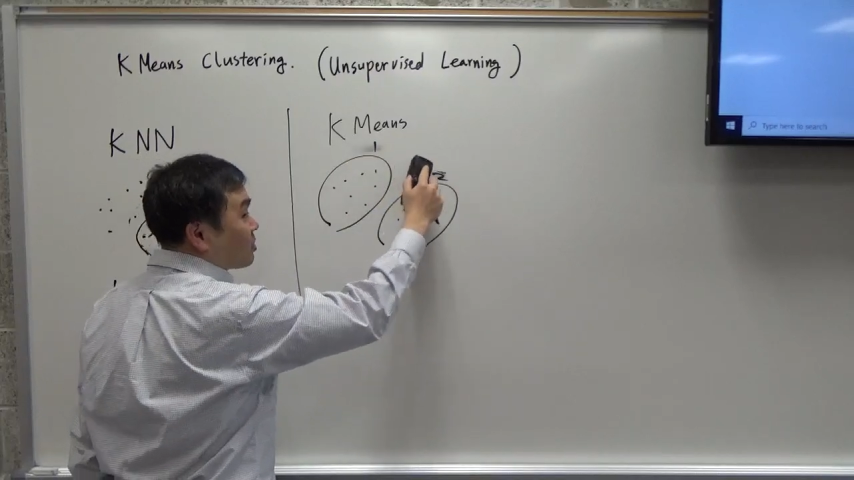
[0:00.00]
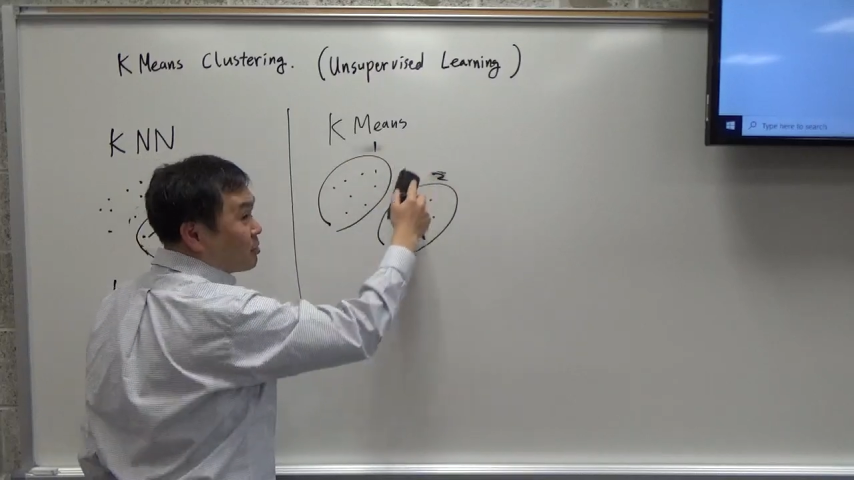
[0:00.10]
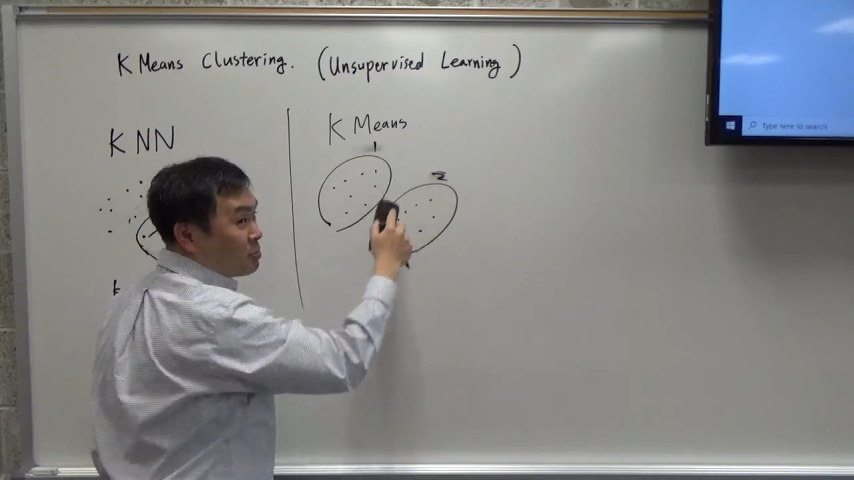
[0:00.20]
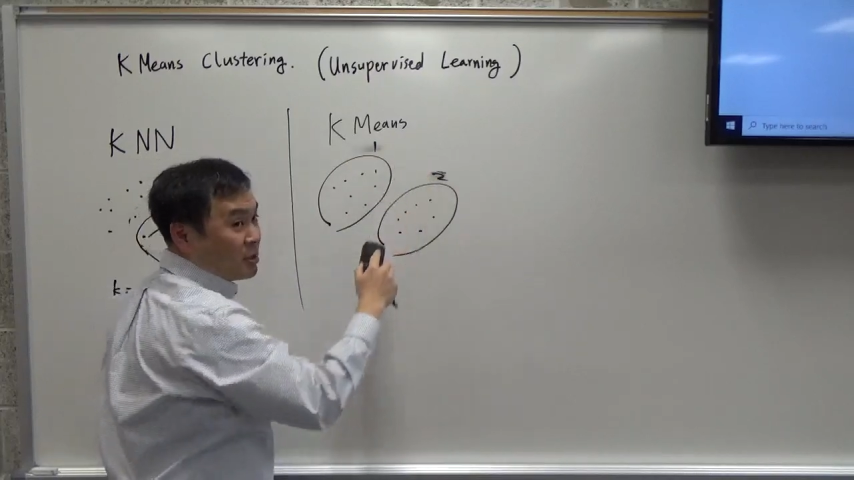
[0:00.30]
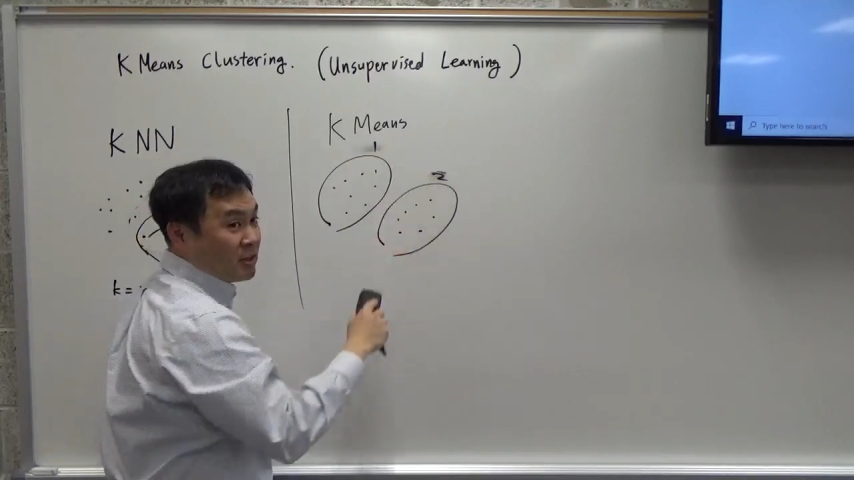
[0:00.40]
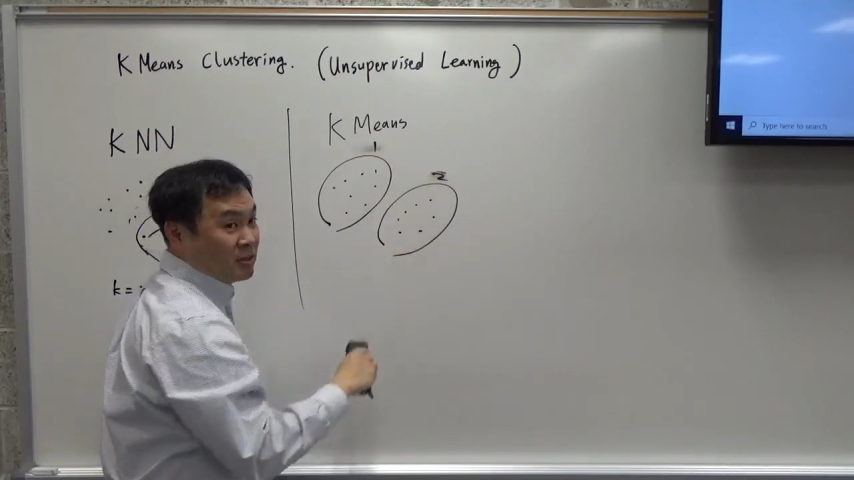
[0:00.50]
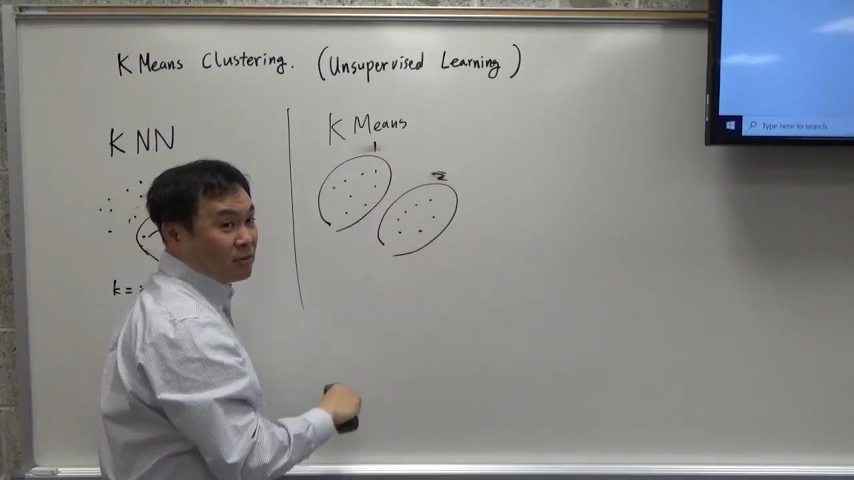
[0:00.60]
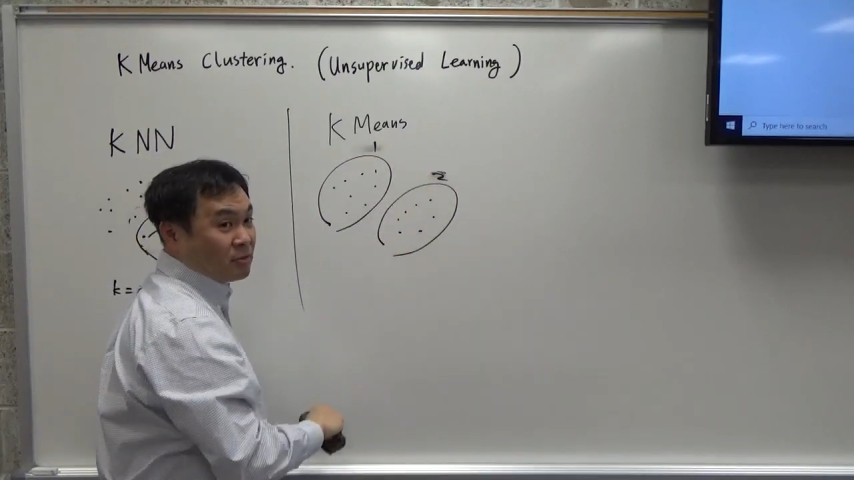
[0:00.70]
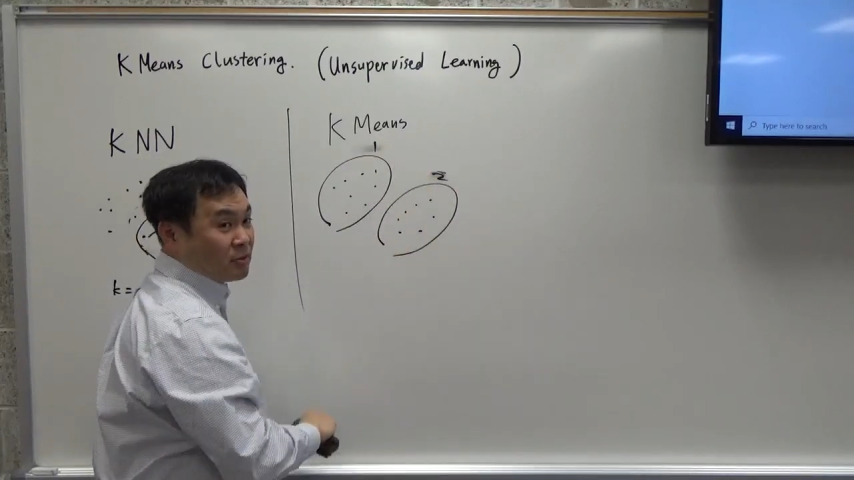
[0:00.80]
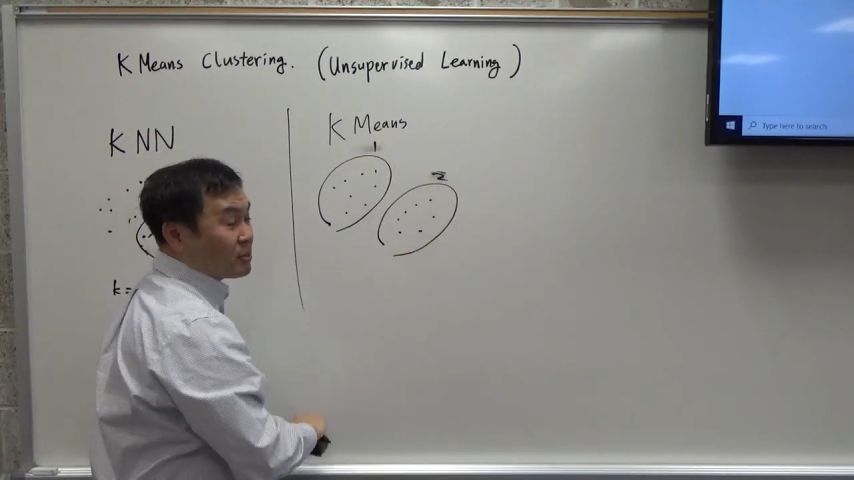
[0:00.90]
completely
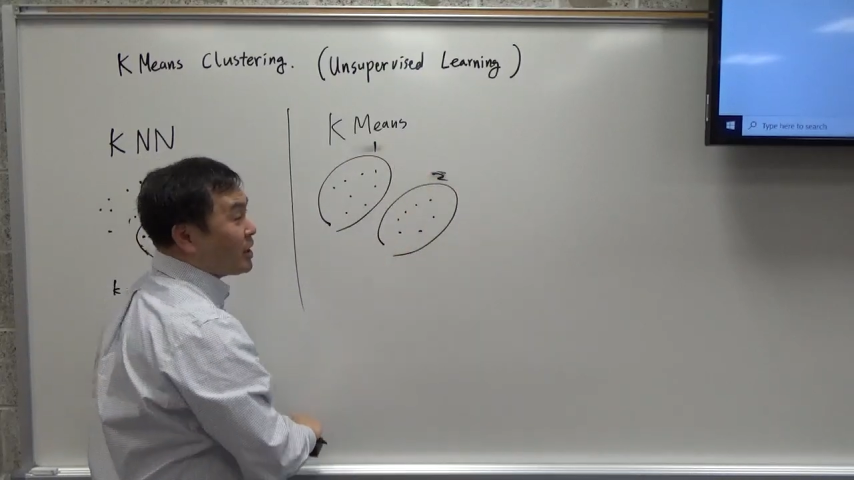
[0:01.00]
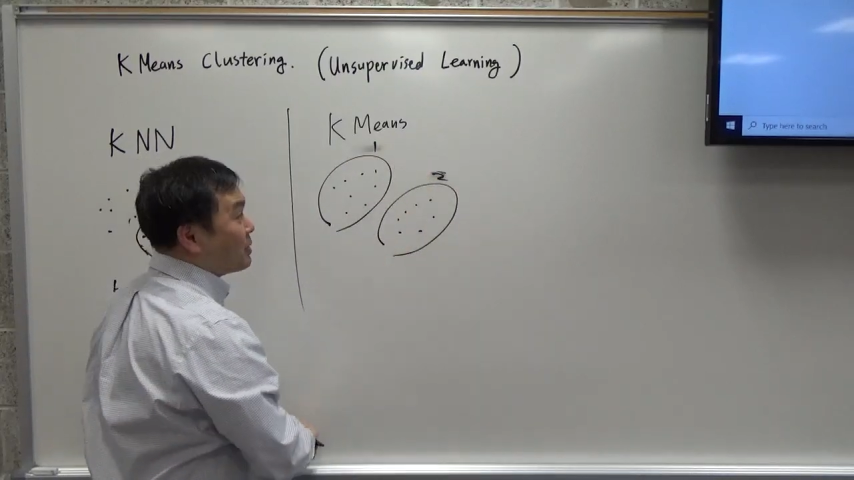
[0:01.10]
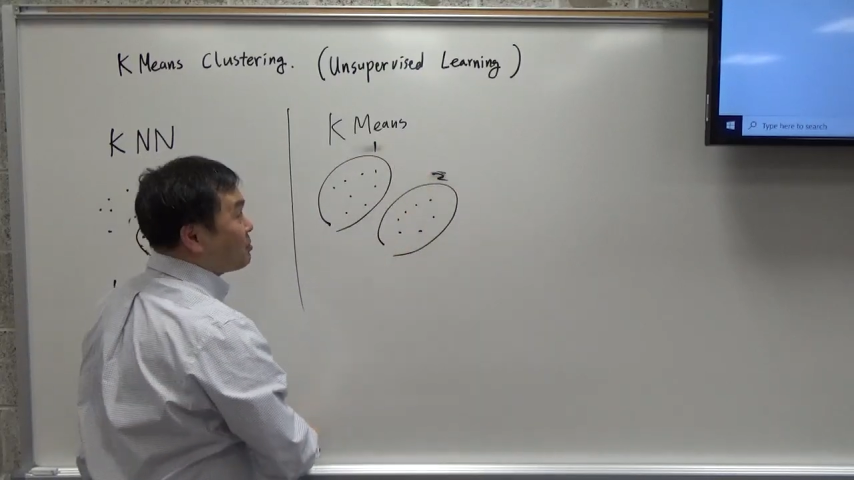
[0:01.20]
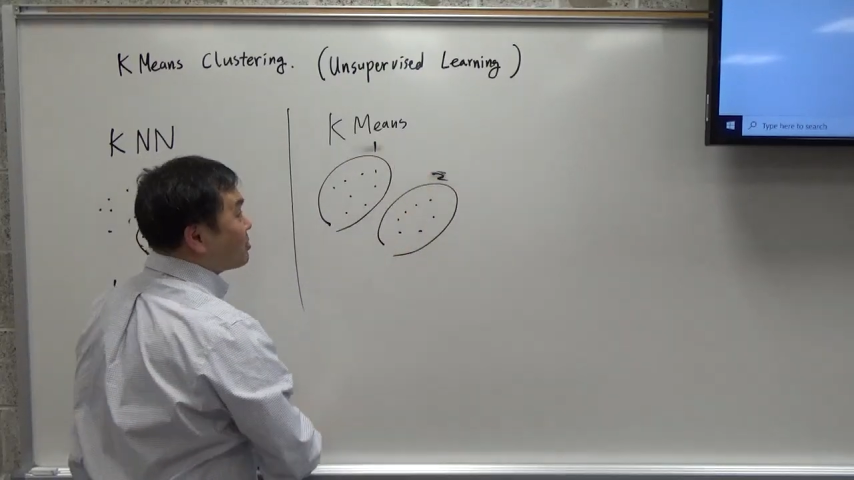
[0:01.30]
different types